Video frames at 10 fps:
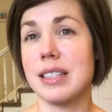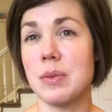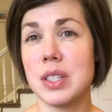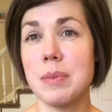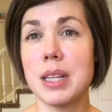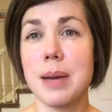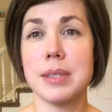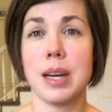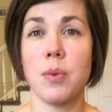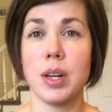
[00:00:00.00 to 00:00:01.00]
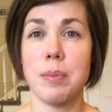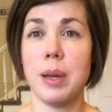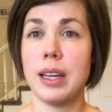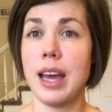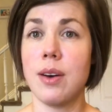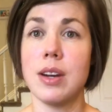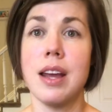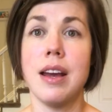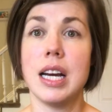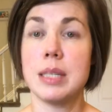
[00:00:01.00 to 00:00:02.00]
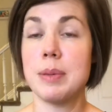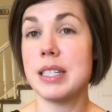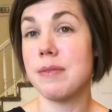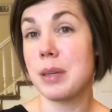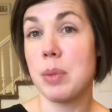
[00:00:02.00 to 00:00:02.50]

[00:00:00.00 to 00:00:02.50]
So sometimes I want to pick out a specific